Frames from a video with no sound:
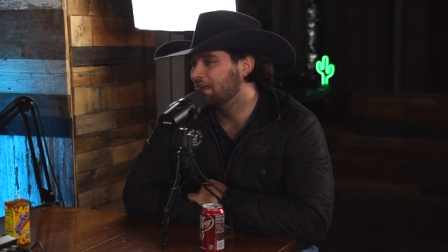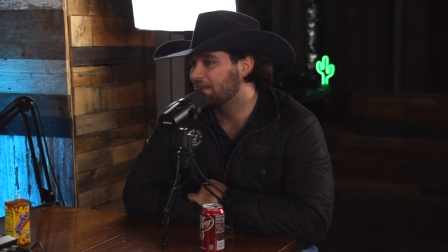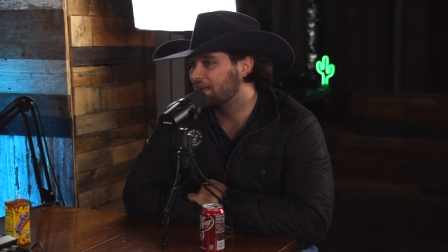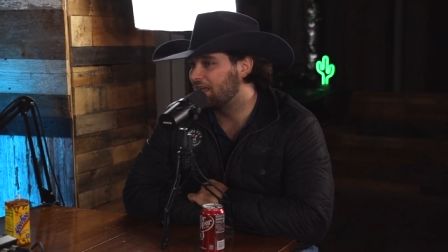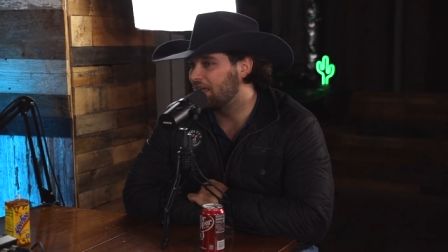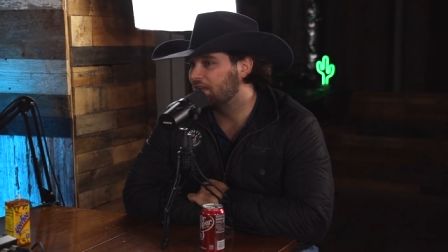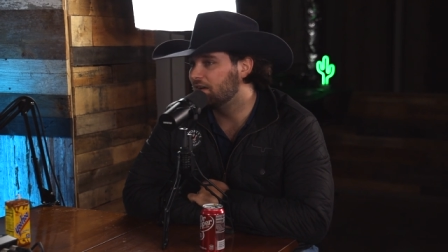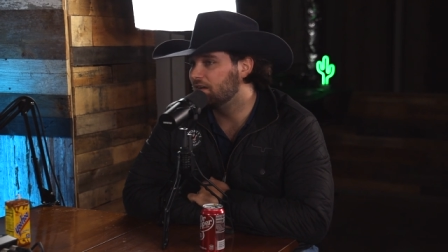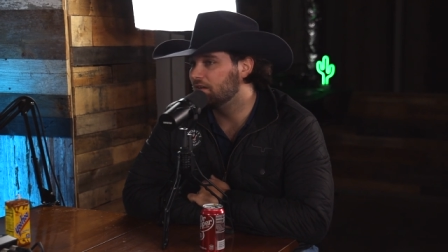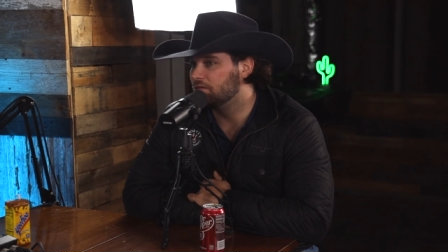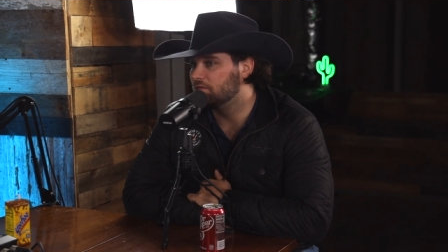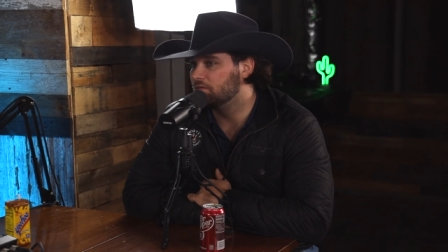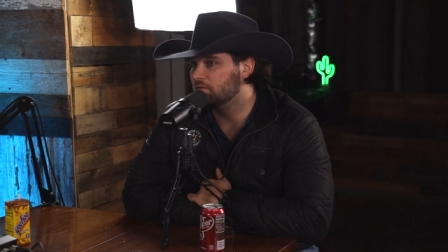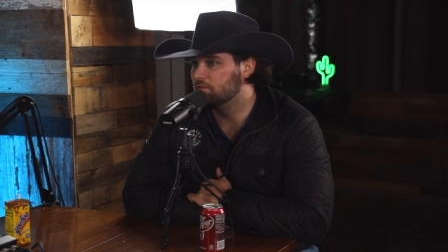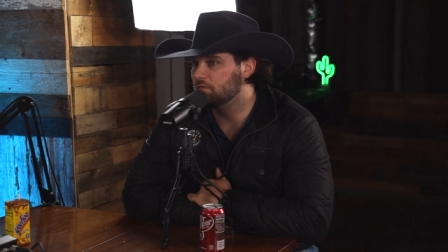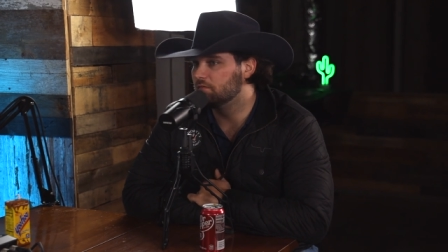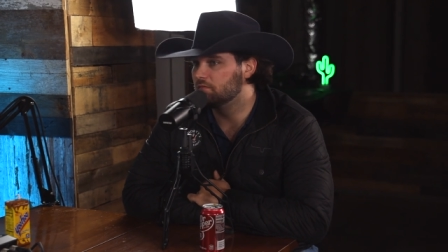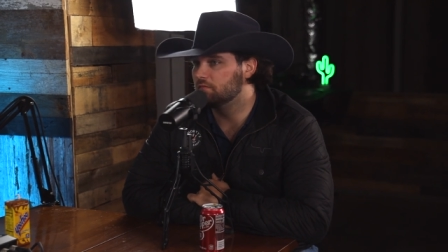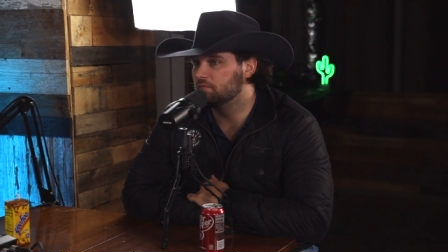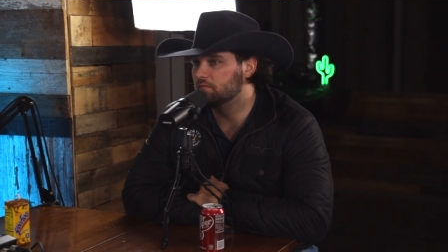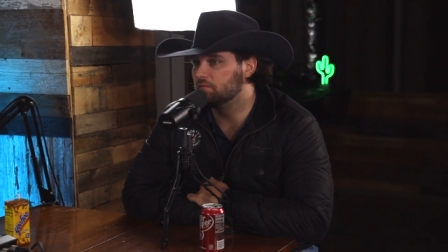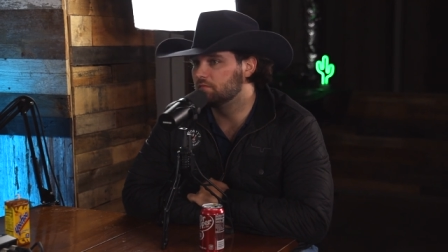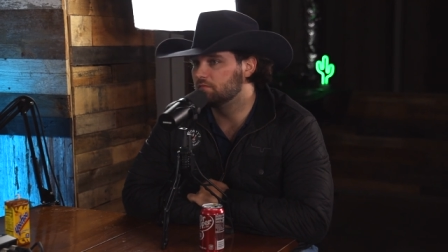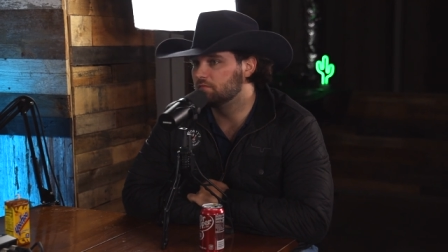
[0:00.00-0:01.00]
Kind of,
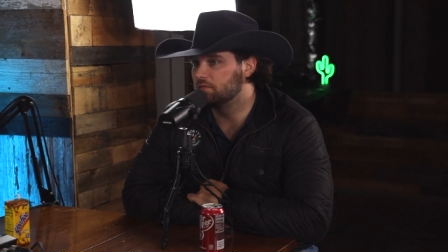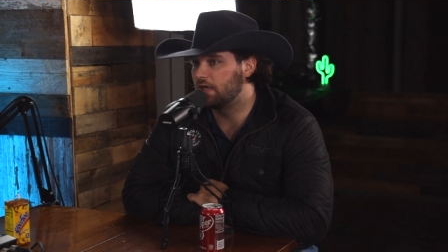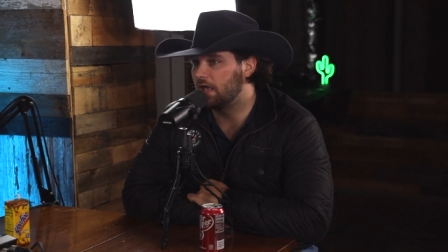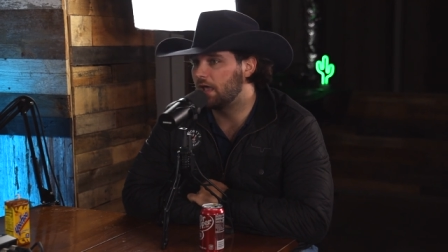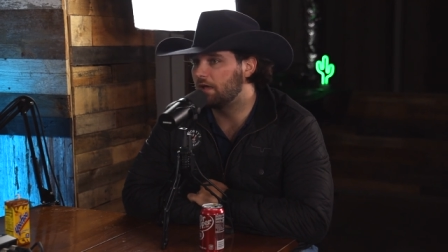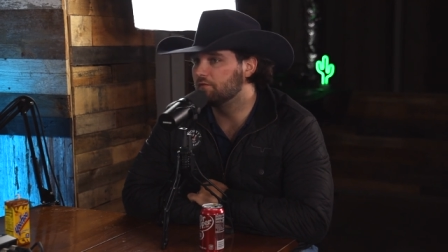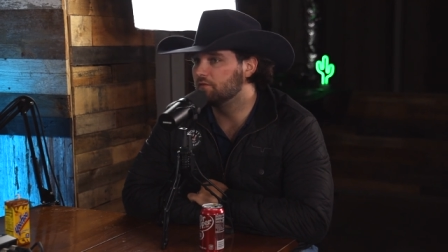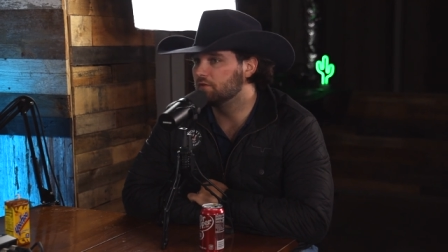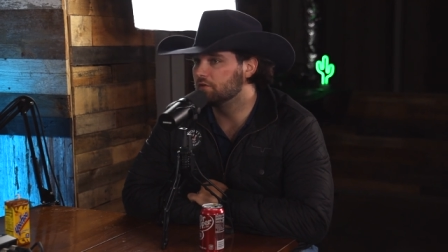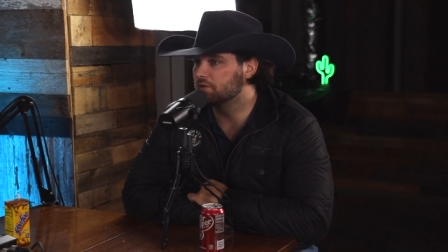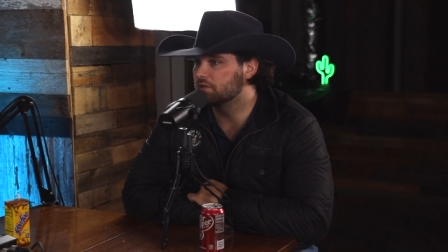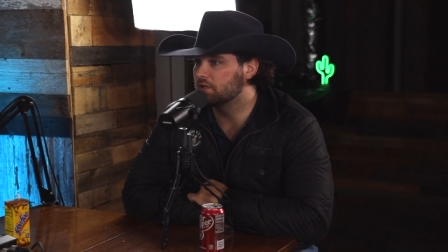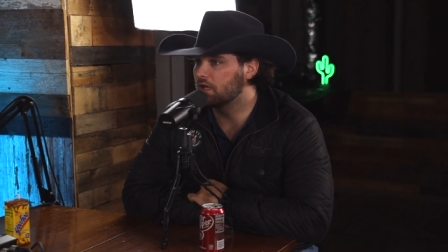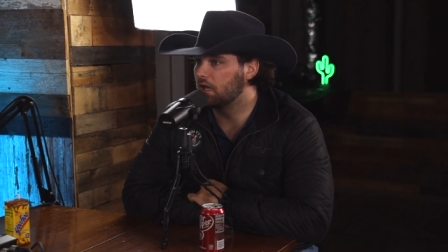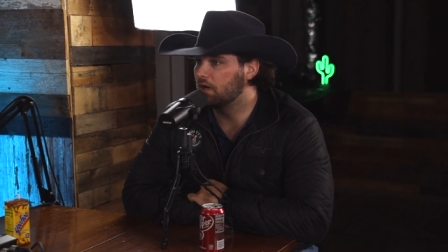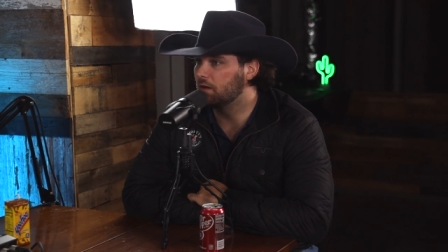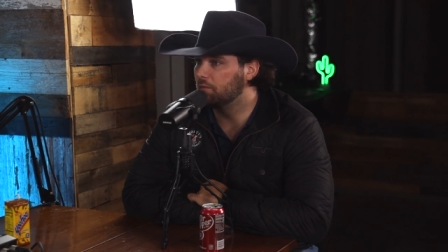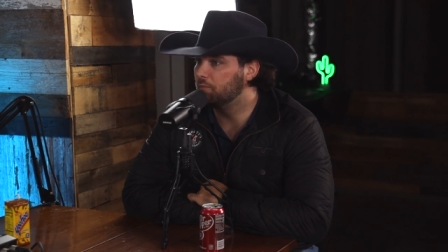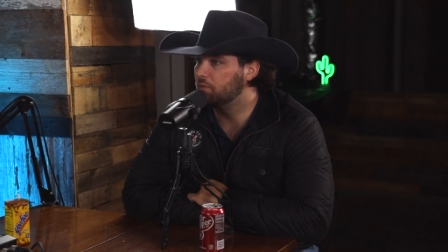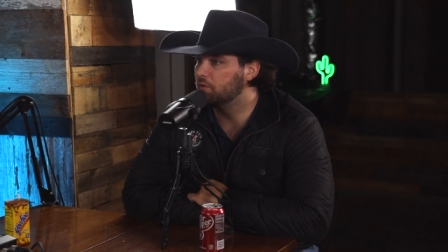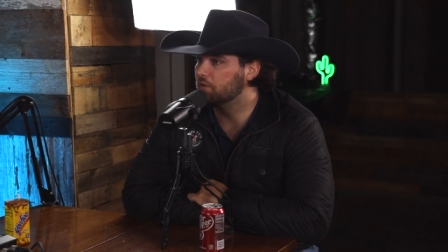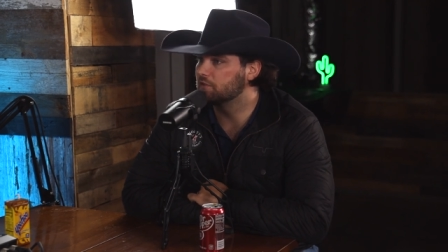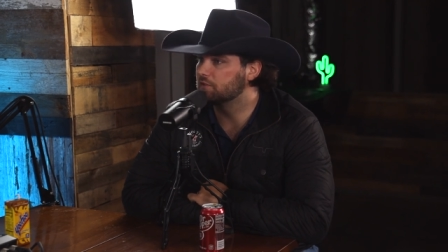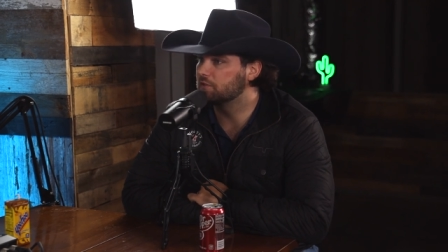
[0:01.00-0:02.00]
Cavender's kind
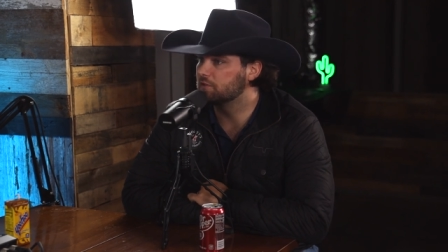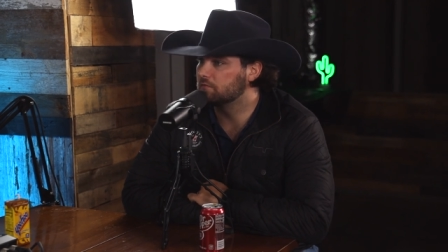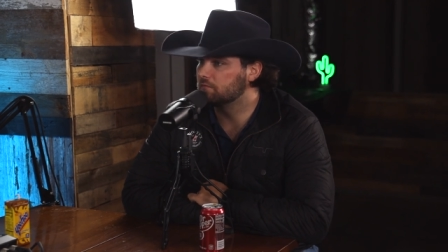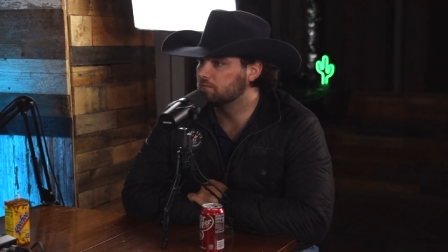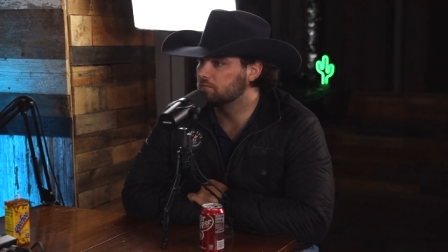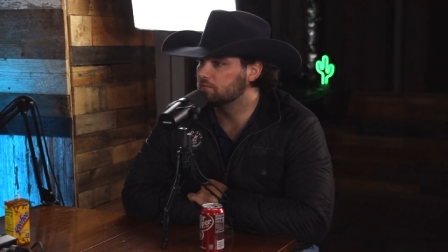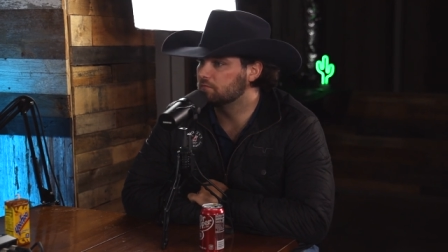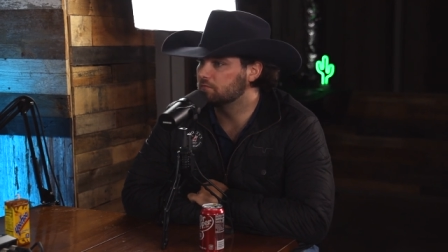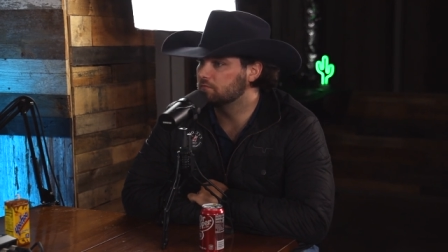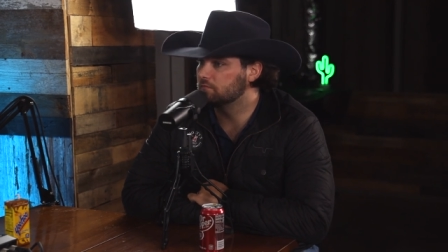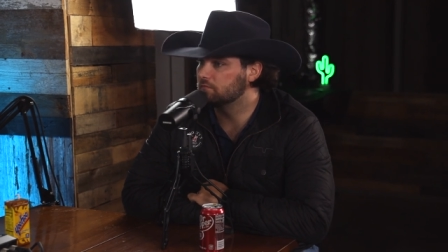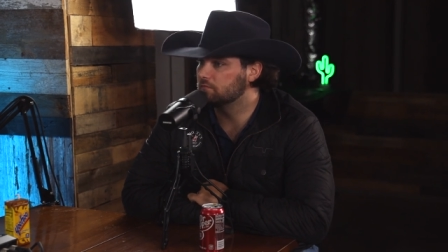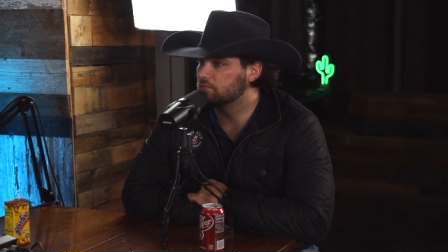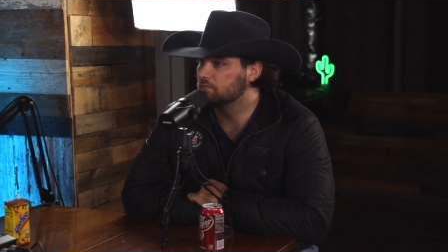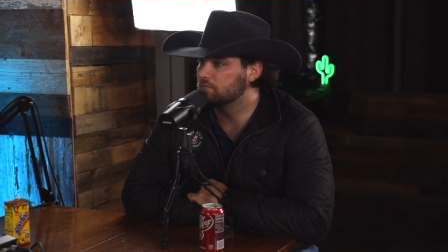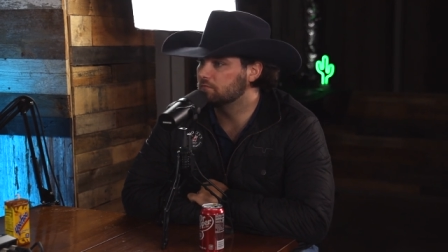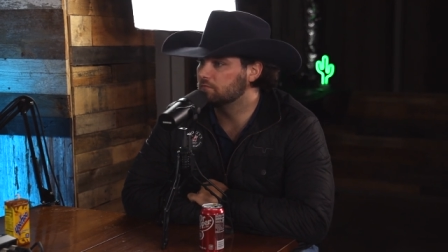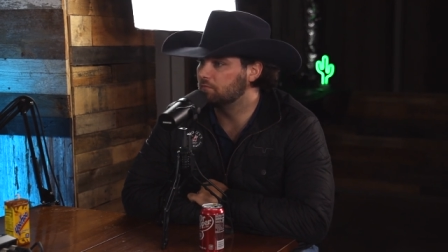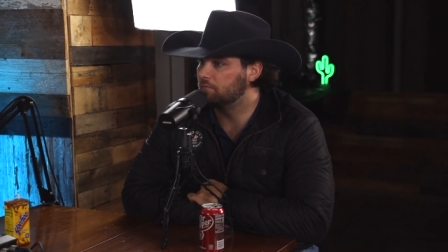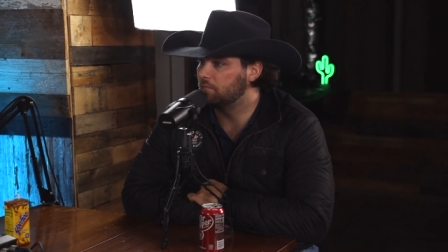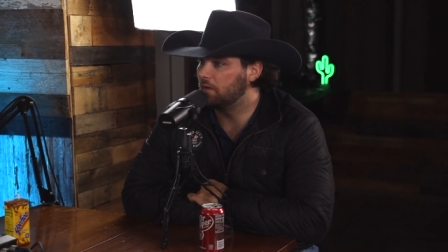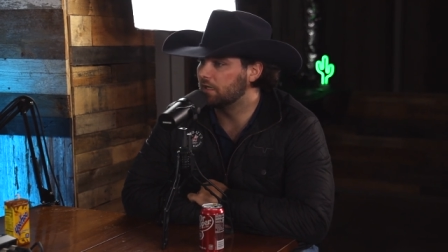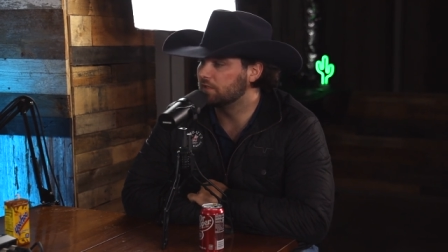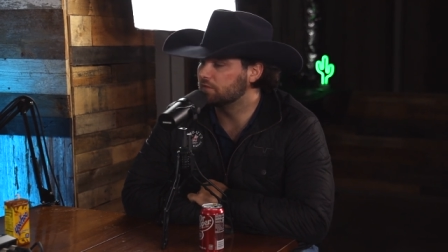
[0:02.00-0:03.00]
of pushed
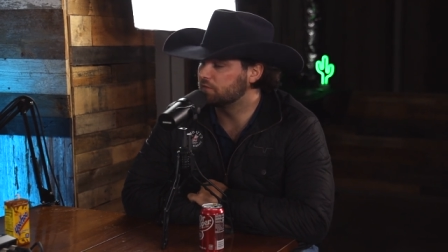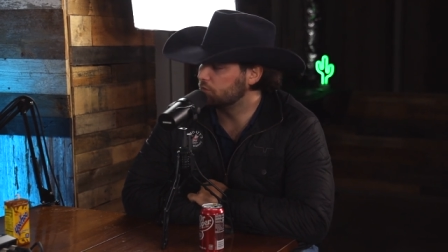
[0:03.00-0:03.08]
my